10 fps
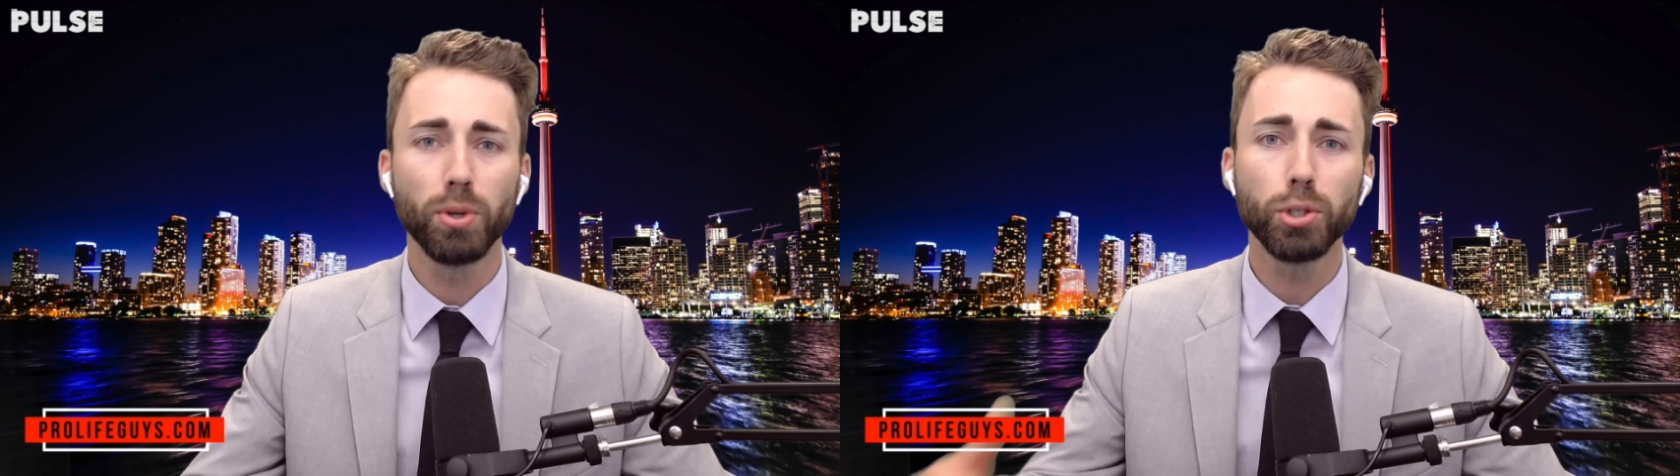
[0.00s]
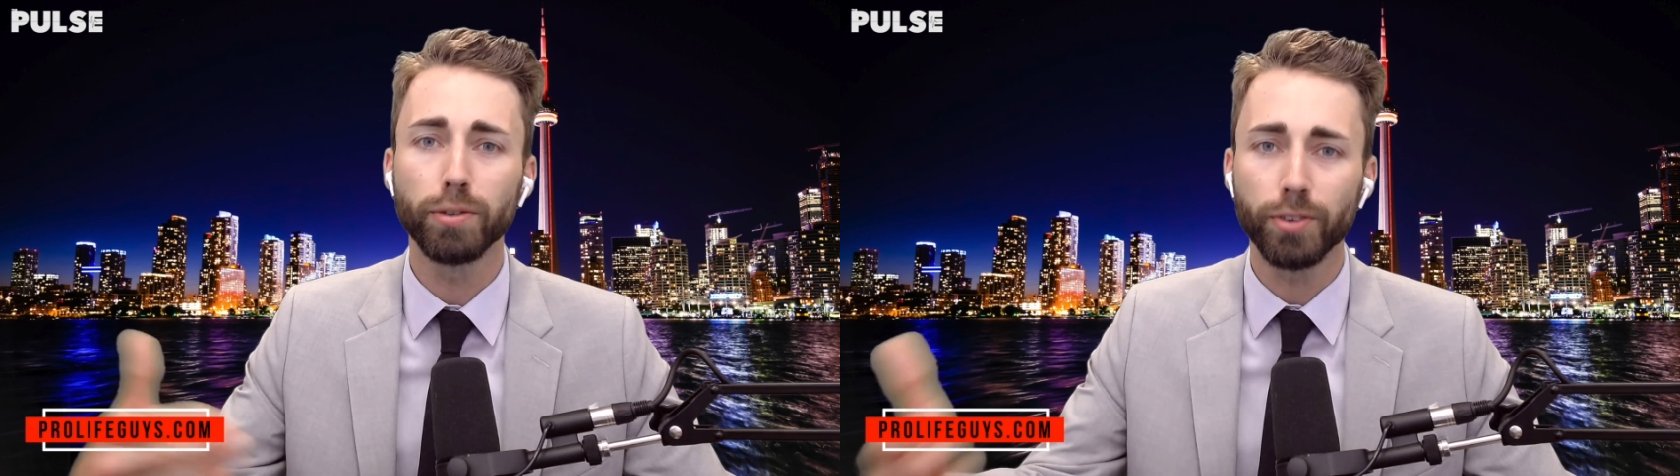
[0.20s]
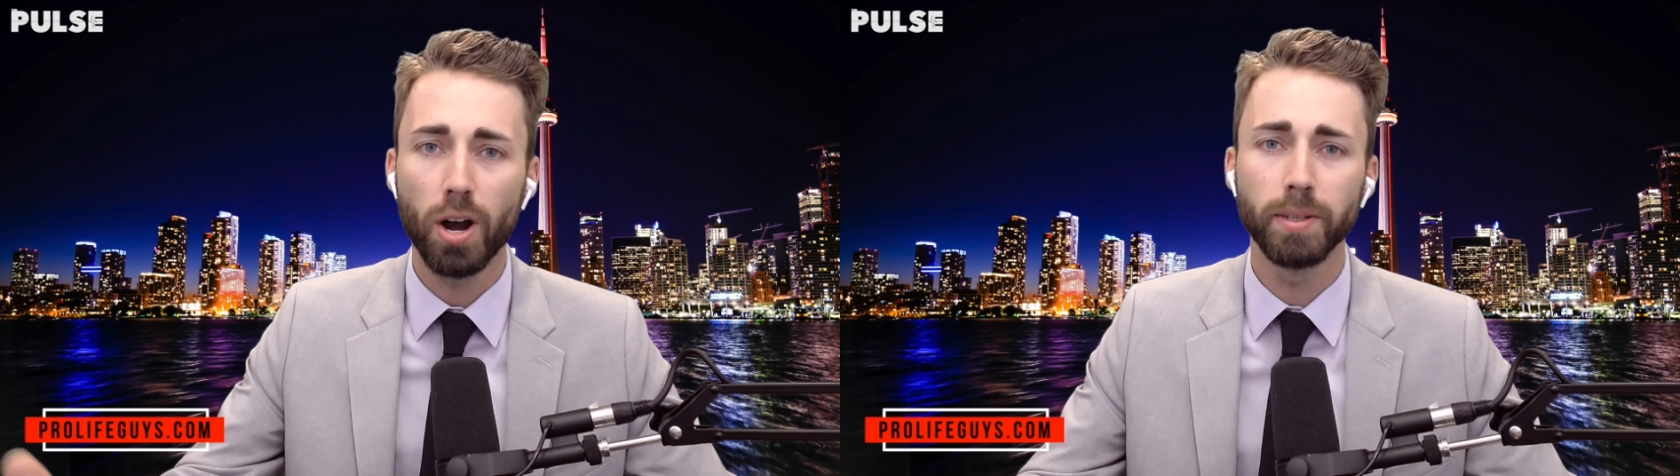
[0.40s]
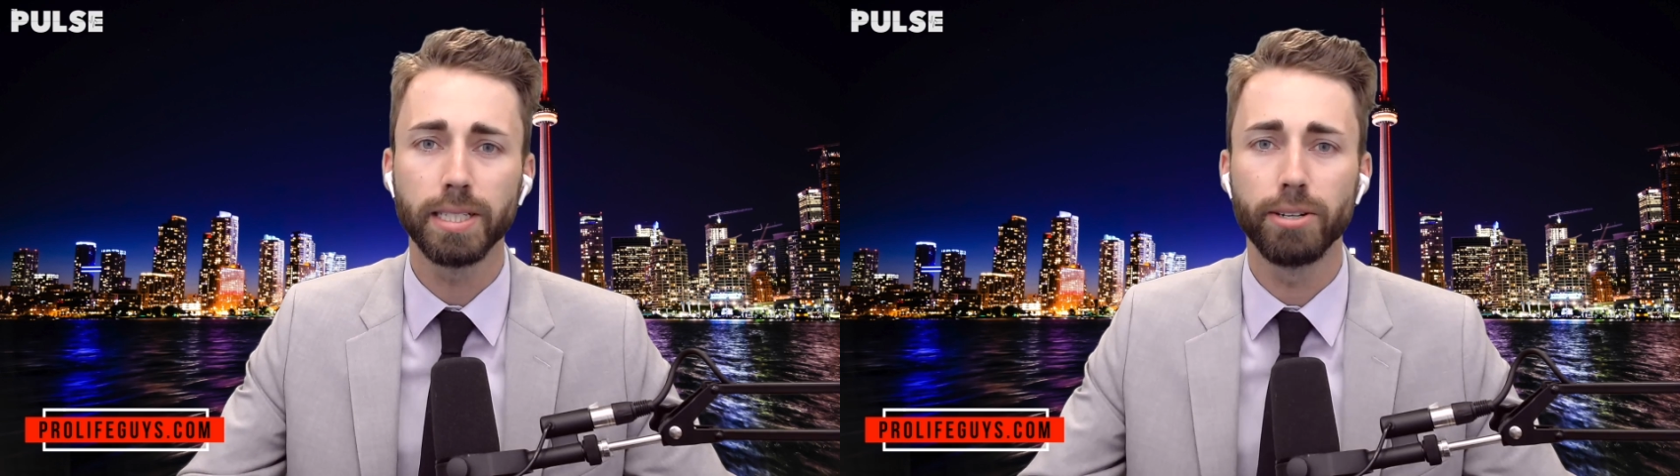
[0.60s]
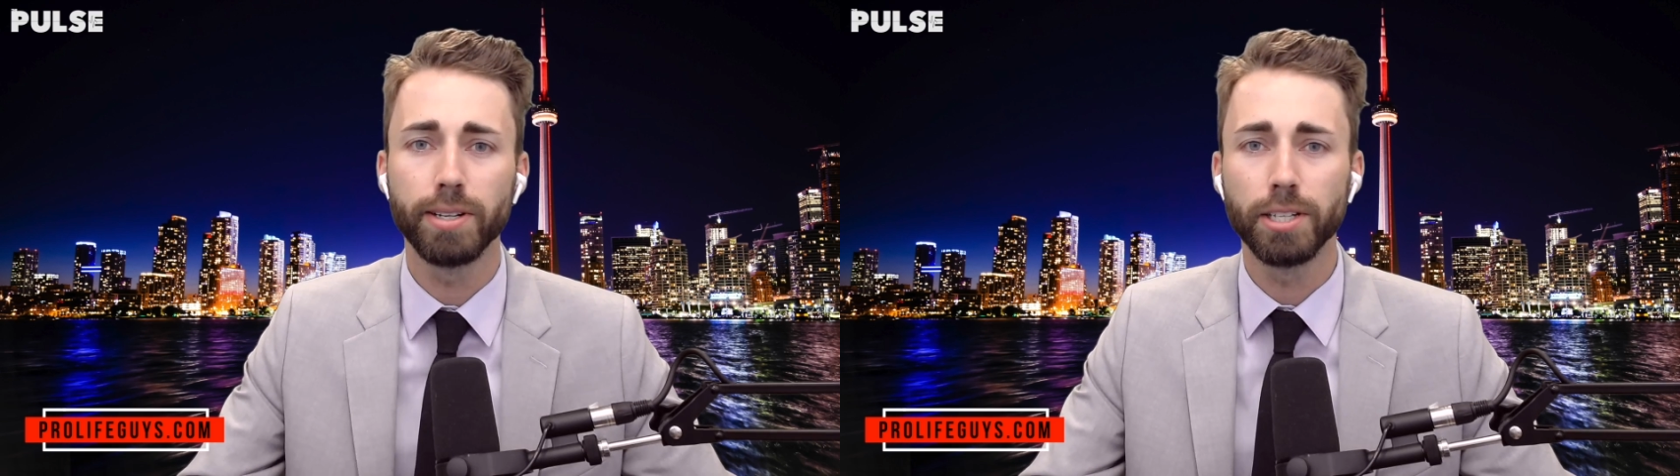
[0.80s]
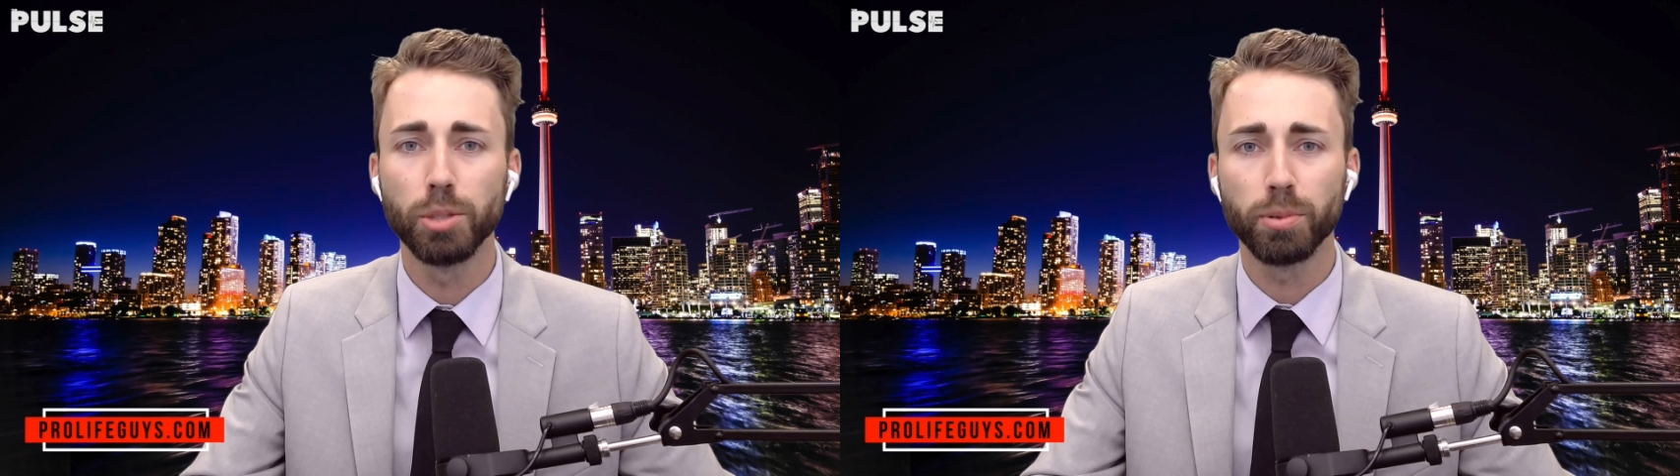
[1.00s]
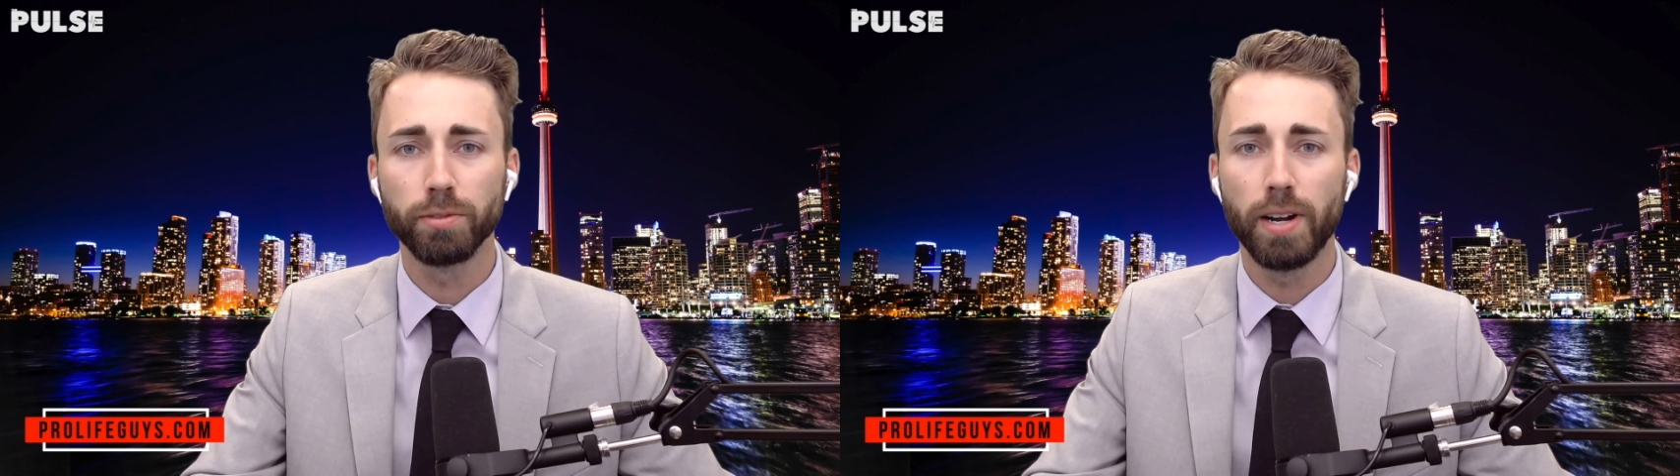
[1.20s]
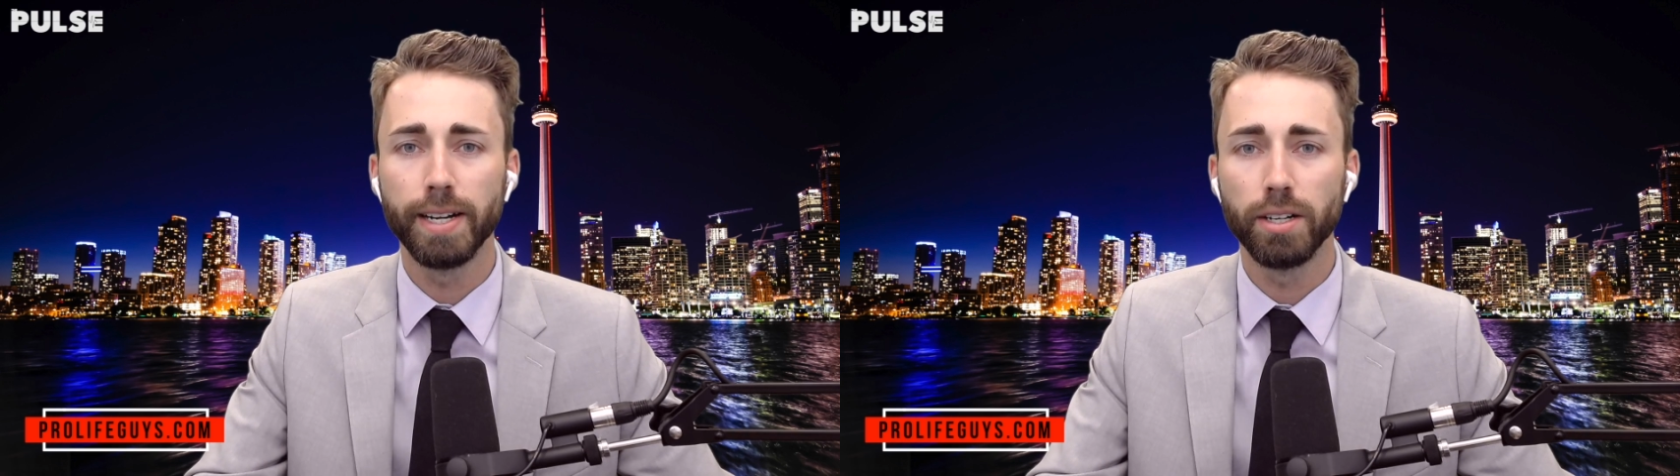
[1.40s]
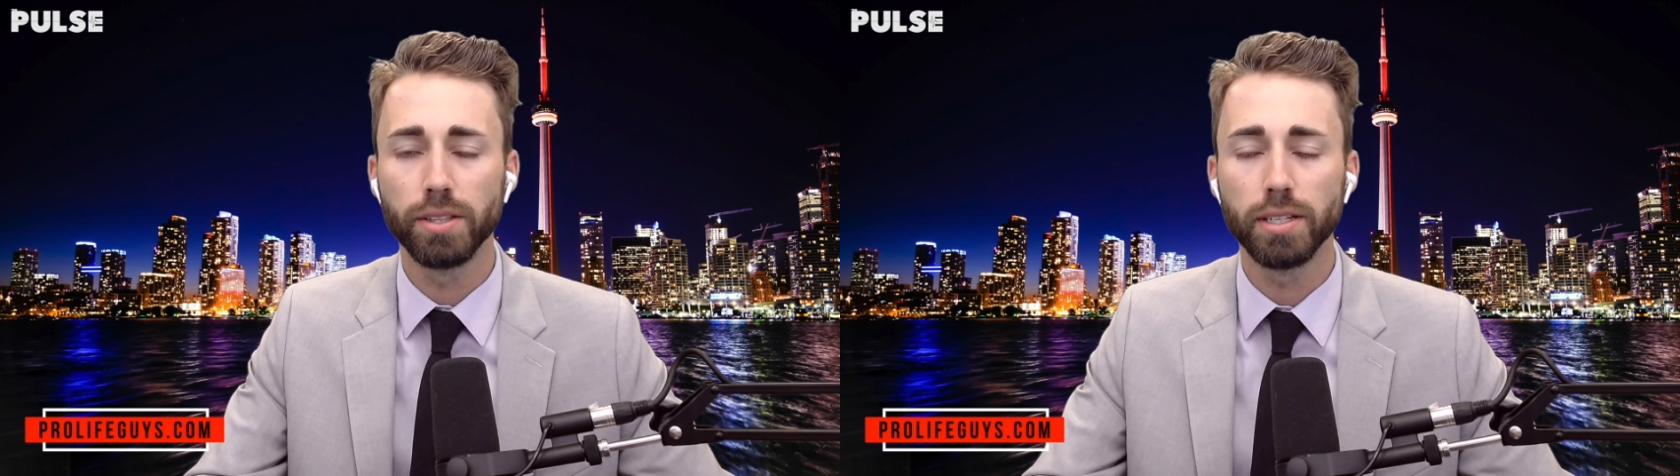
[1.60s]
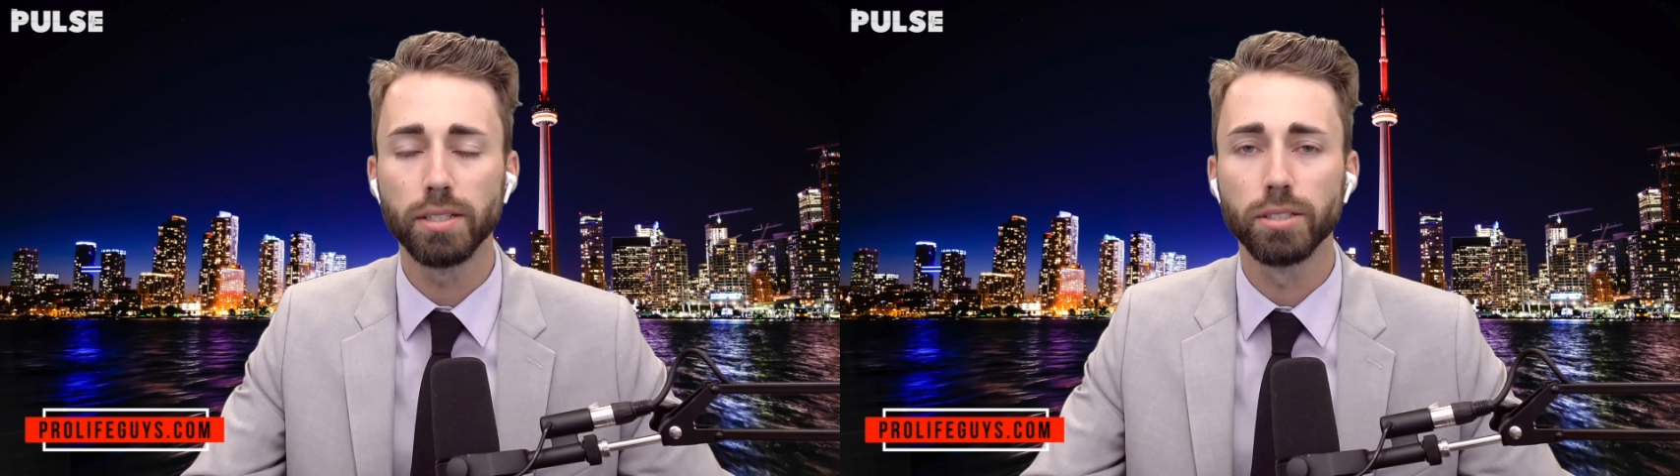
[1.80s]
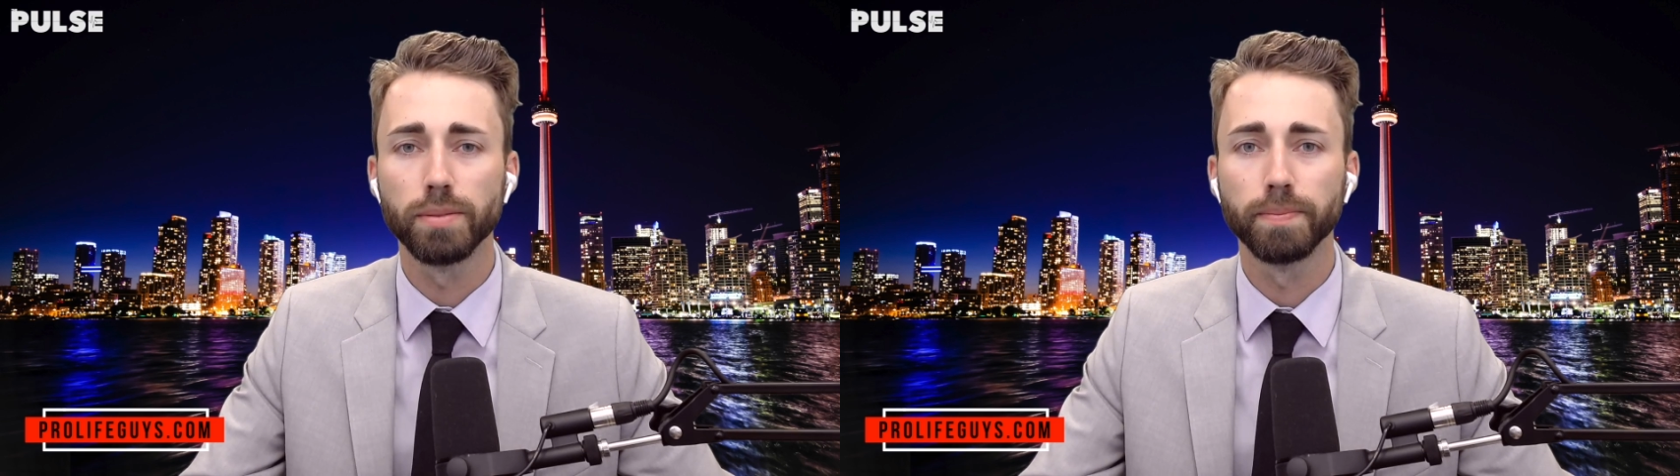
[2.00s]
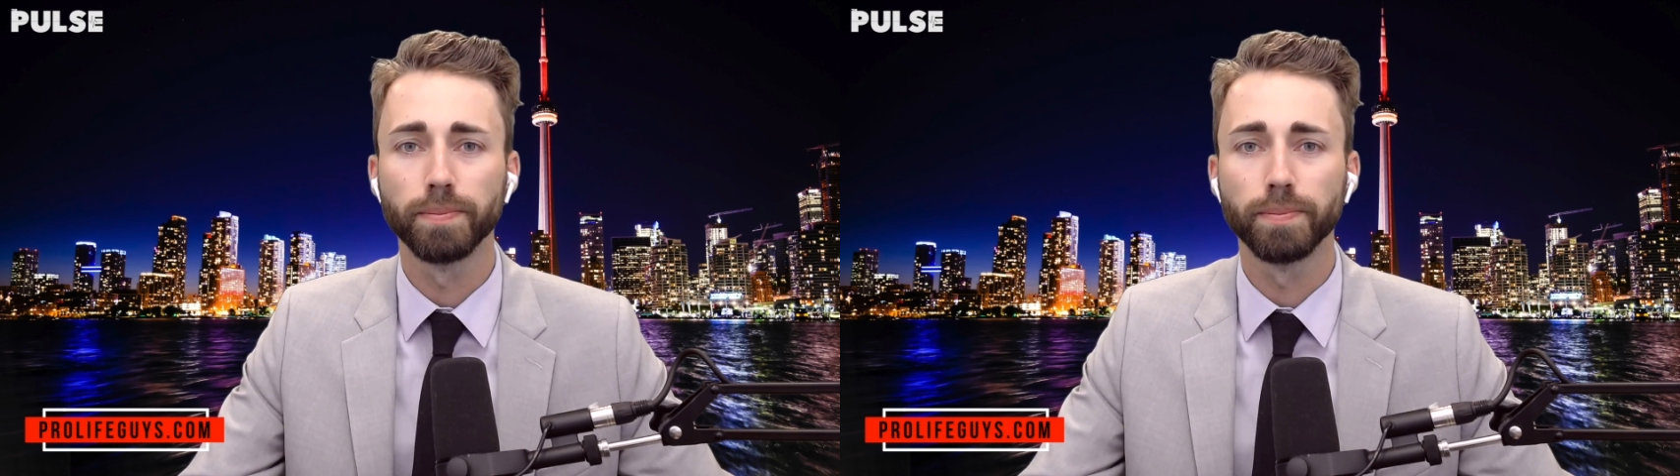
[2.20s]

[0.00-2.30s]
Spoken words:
What sort of commentary can you provide on this?